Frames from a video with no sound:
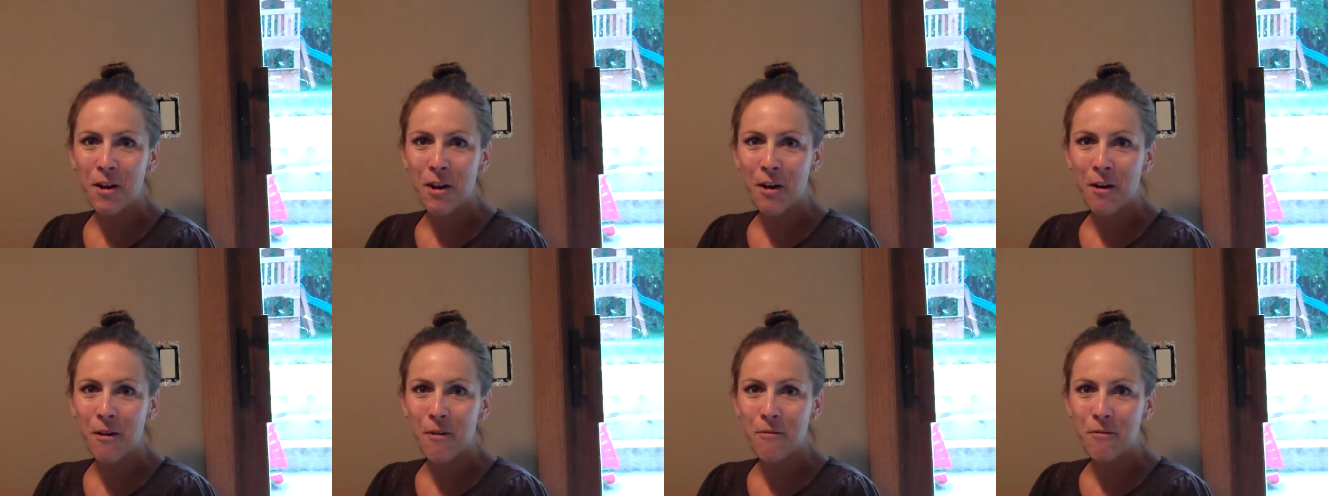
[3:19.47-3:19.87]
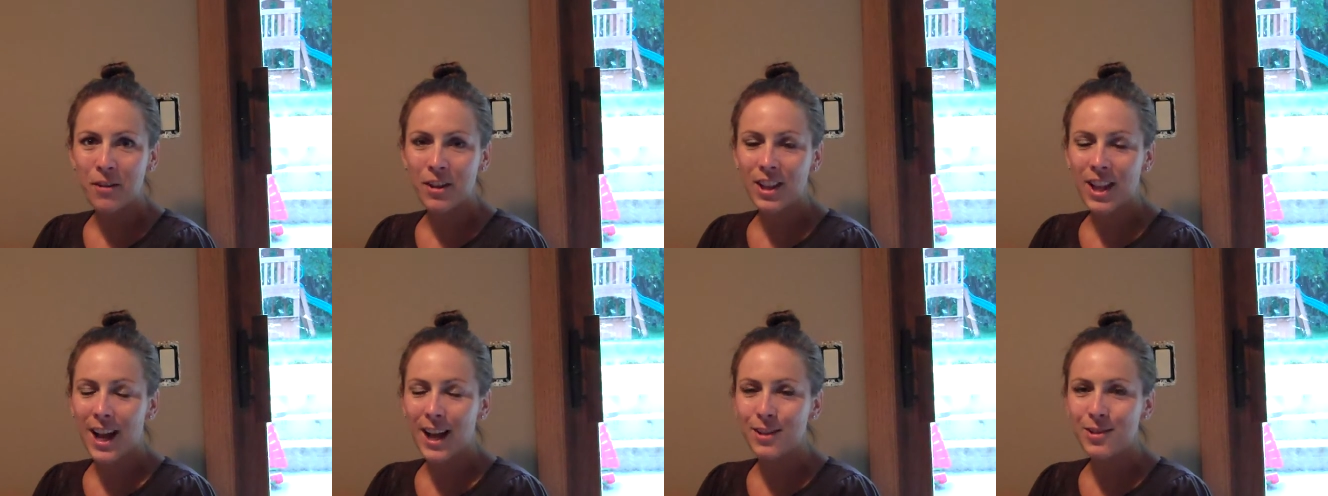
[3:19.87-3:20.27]
of
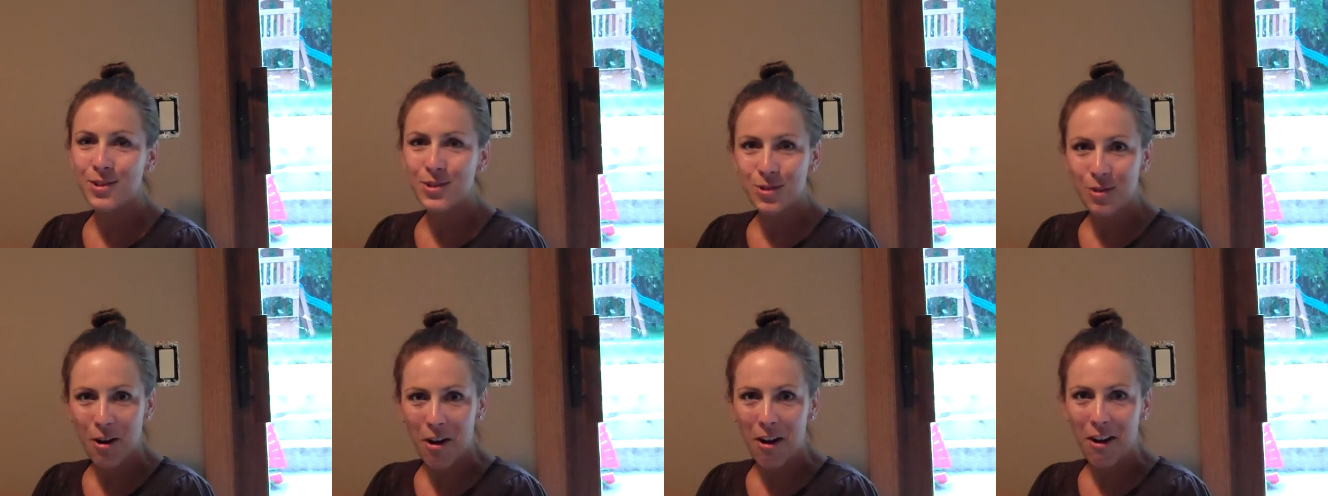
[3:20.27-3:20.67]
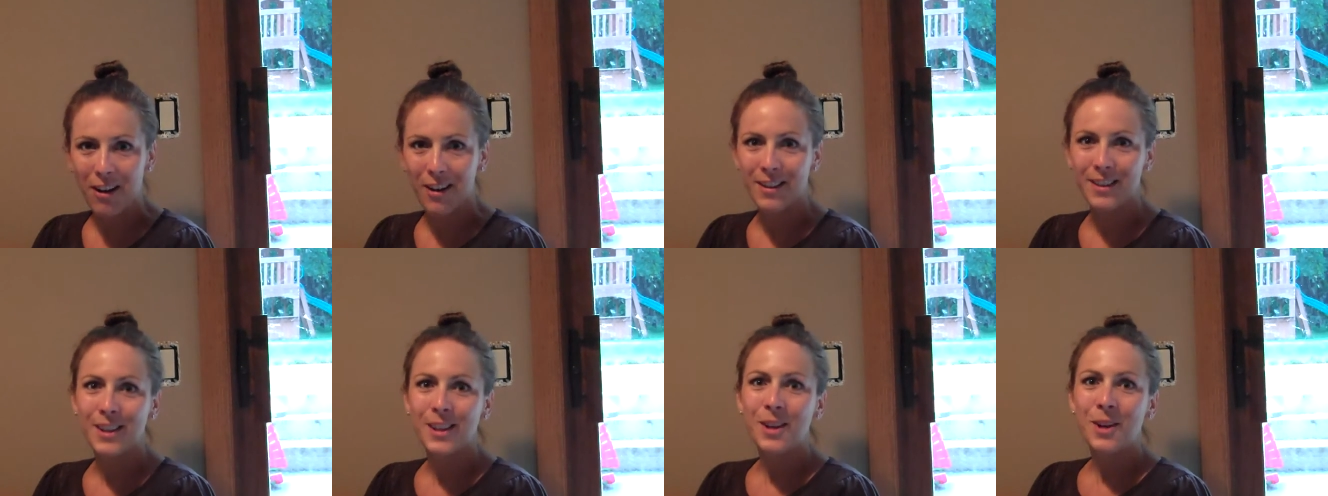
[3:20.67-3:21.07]
class
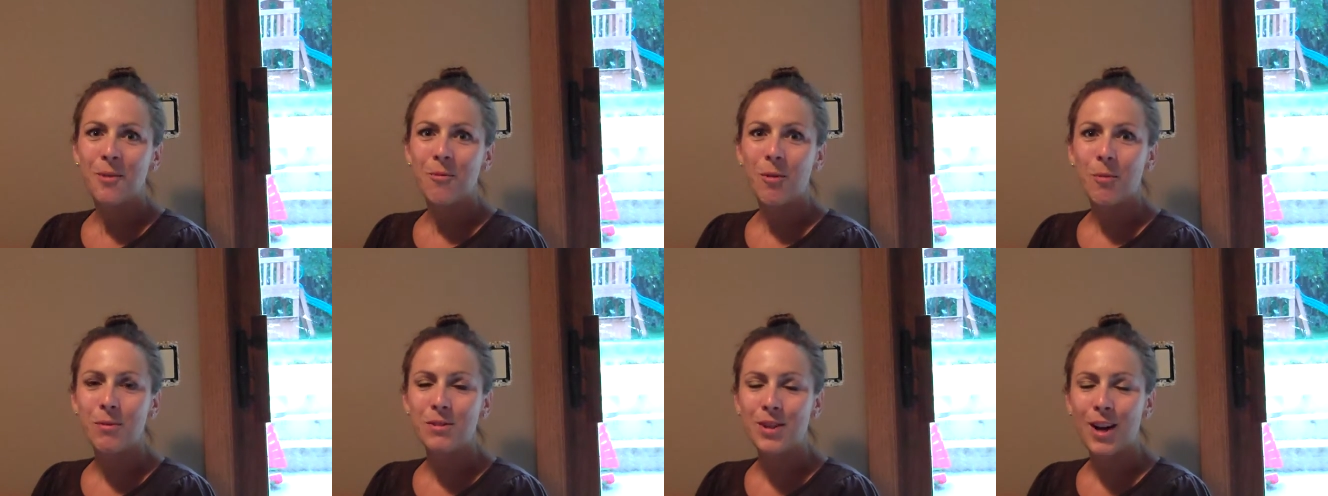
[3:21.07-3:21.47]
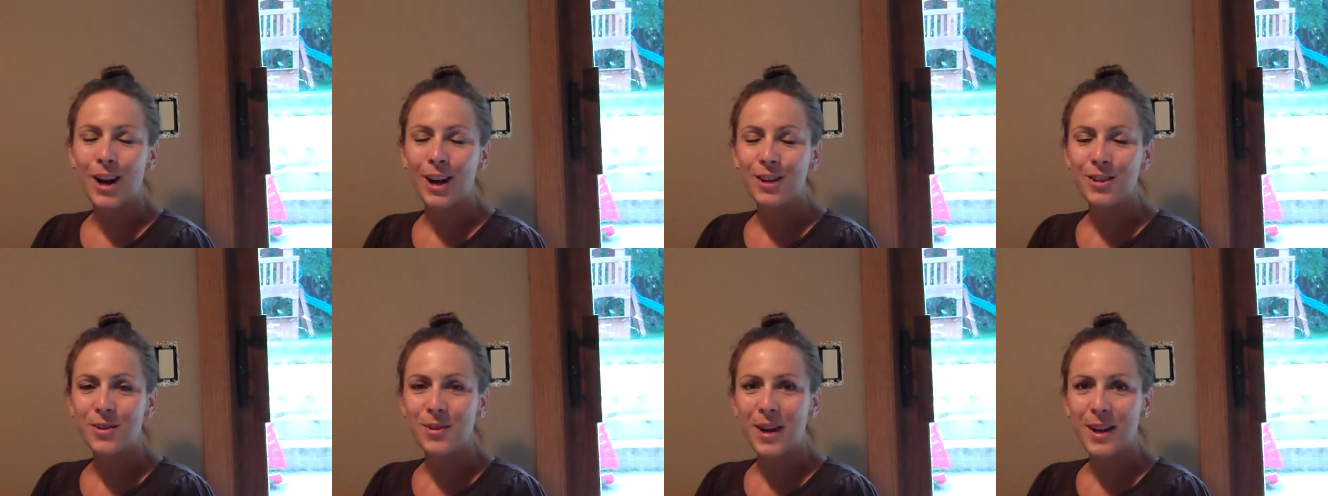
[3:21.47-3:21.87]
strong. We'll be
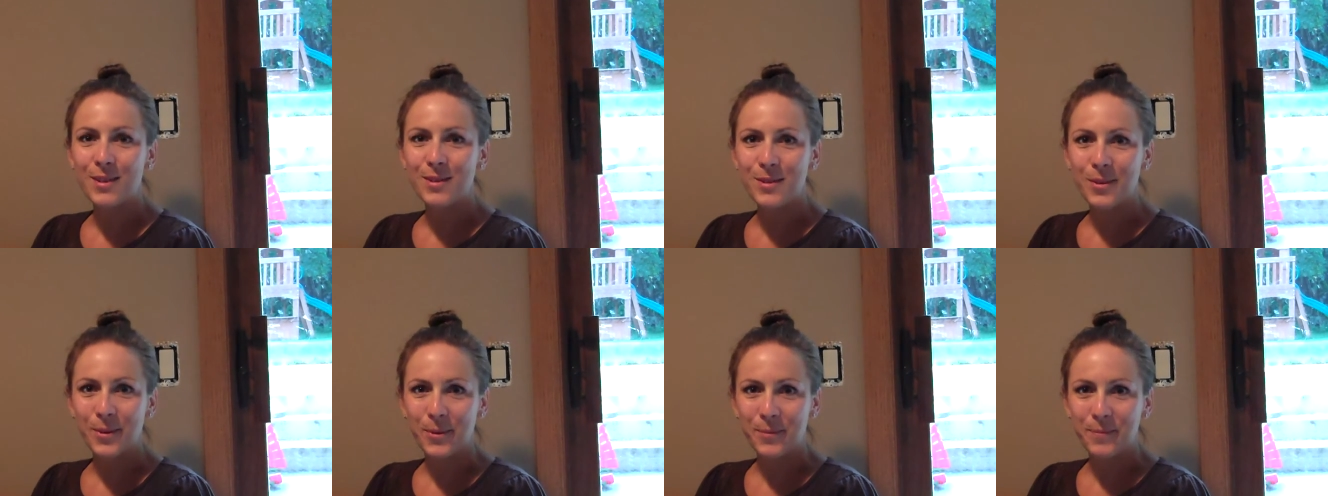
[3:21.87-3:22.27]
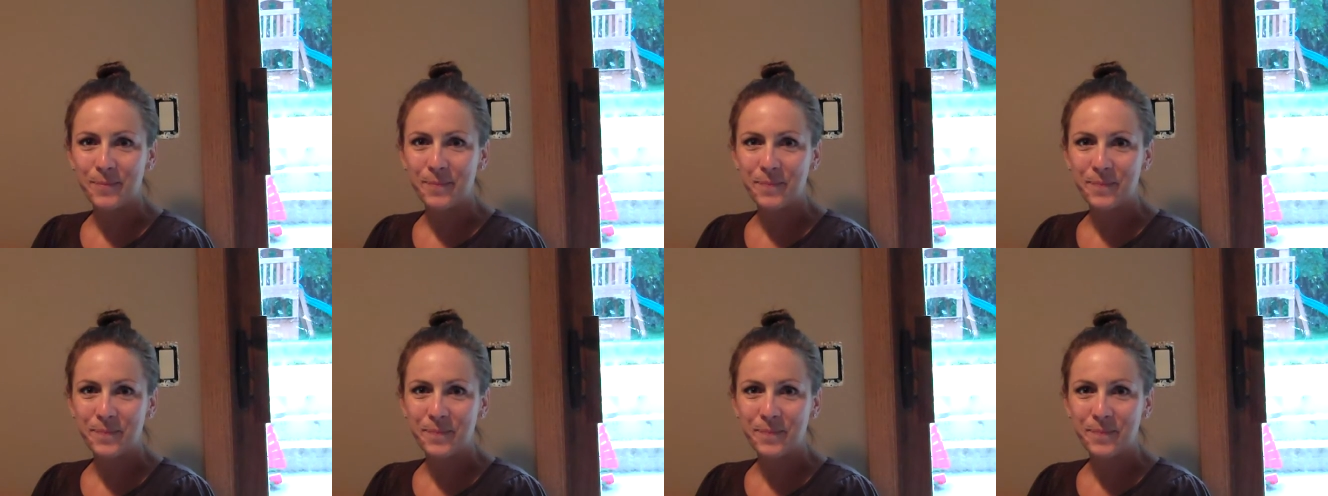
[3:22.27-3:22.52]
talking to you guys soon.